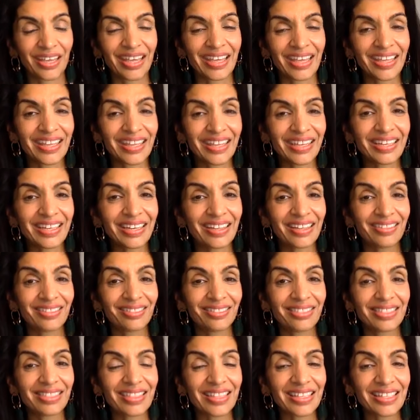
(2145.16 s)
in
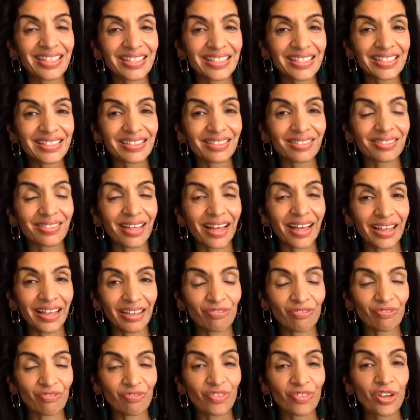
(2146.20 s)
this
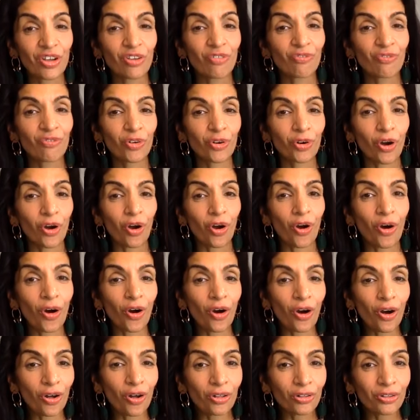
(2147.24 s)
life for
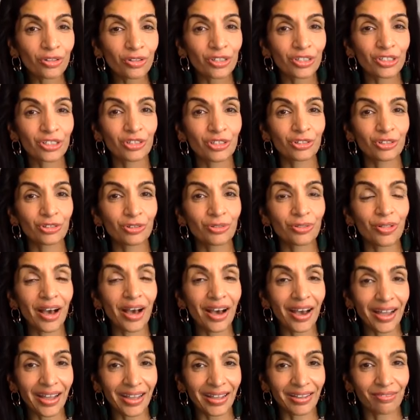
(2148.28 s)
all your
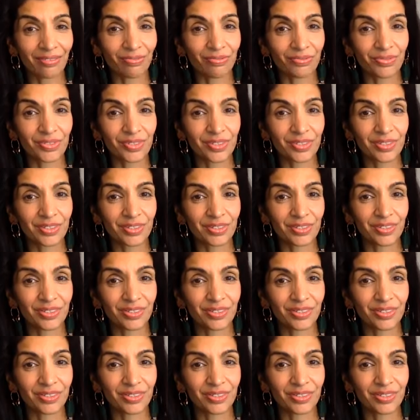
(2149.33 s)
lives.